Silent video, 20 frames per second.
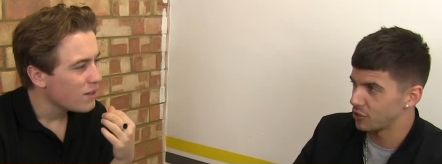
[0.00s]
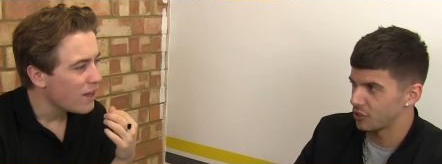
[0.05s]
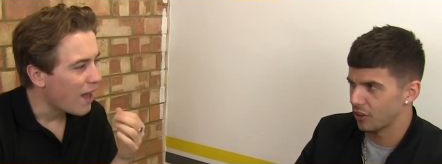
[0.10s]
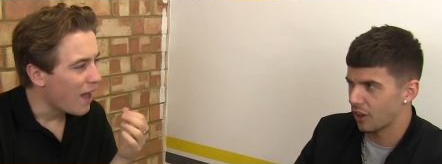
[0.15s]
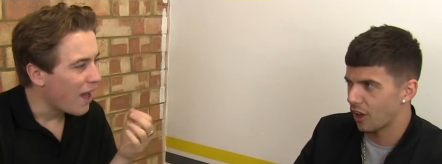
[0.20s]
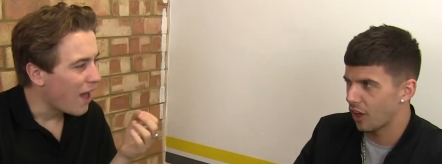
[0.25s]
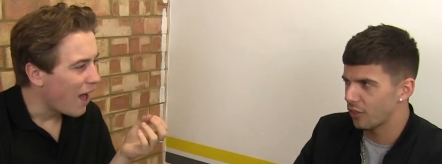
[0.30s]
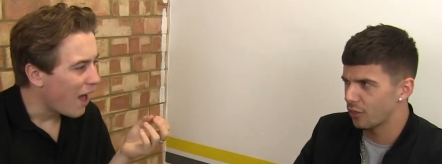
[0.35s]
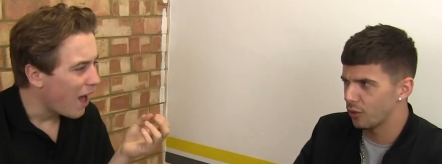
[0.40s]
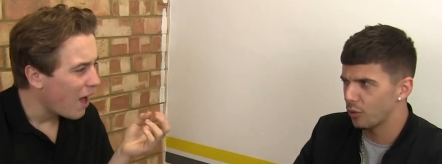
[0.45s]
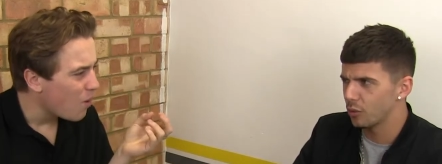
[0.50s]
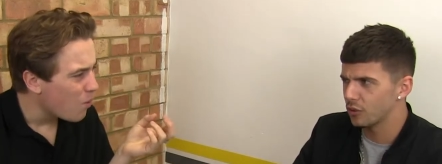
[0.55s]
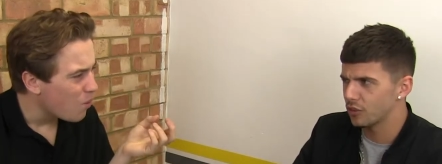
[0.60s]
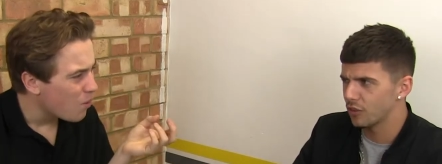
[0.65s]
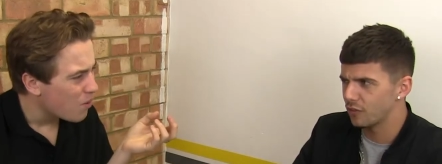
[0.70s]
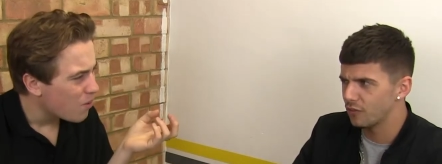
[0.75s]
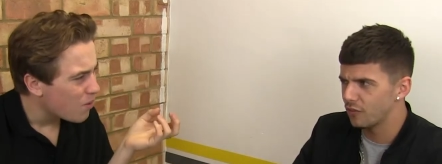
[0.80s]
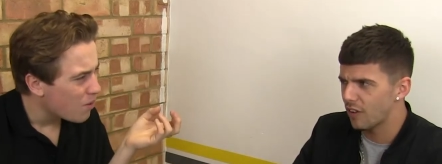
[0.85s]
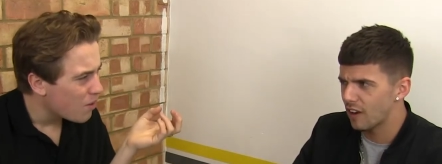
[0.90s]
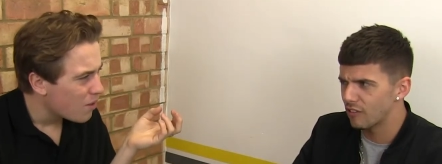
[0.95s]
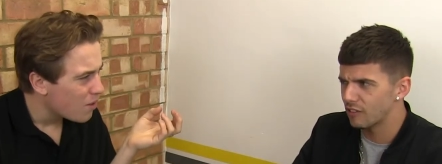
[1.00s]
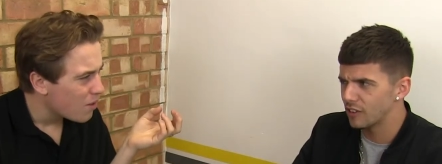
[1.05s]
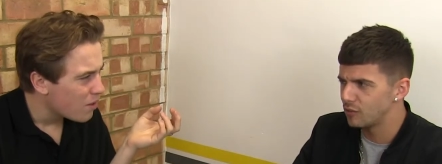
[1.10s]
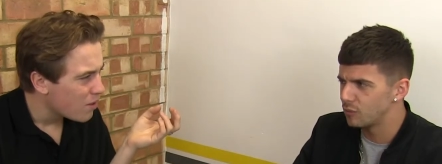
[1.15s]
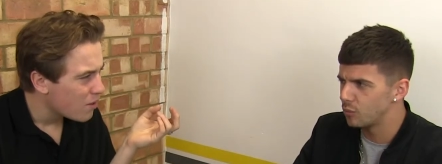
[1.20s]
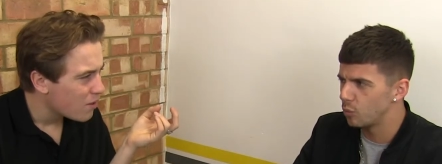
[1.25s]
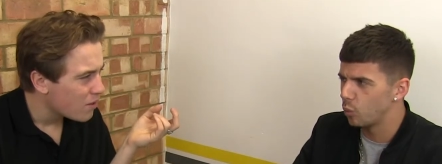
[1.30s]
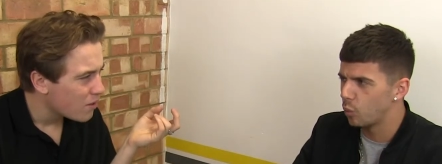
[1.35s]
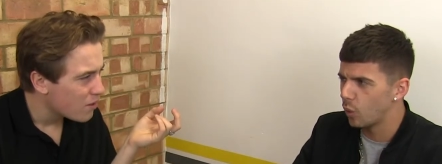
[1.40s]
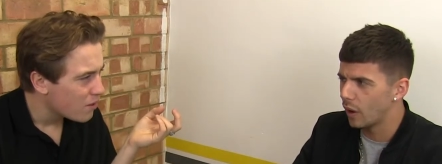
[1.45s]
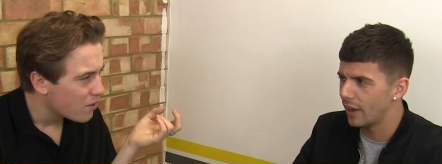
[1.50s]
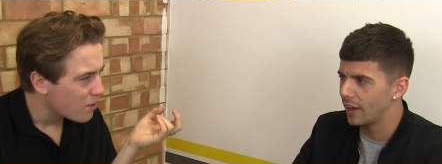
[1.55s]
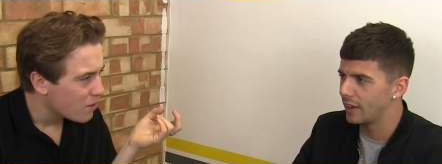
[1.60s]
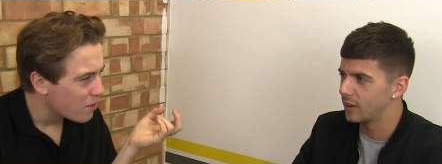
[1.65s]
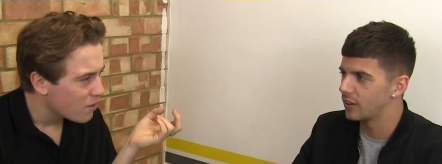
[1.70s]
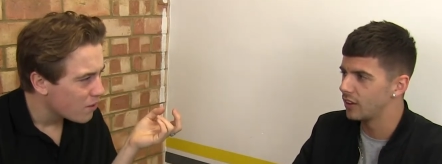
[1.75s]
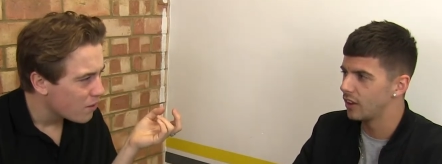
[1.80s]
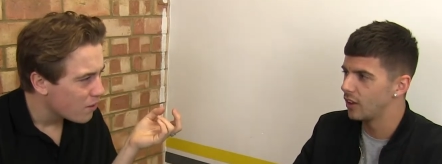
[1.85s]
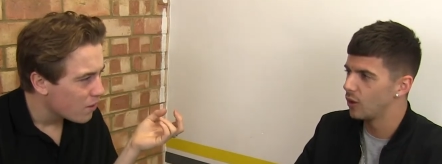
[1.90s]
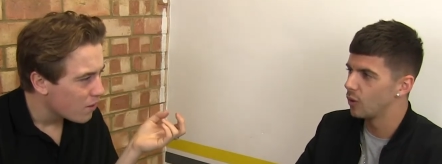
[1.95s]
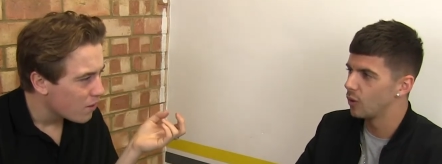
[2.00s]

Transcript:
Speaker 1: which I thought was a very weird